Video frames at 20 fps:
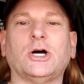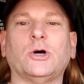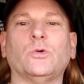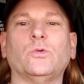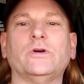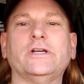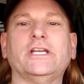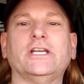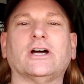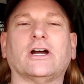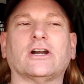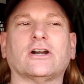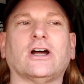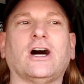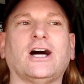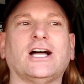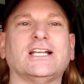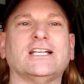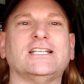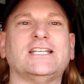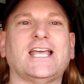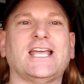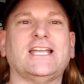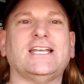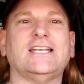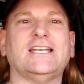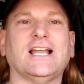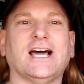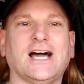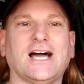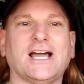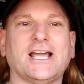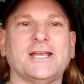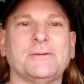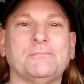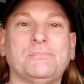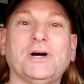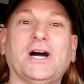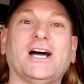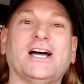We are on day
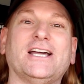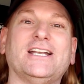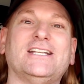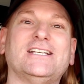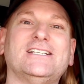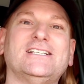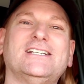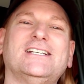9, but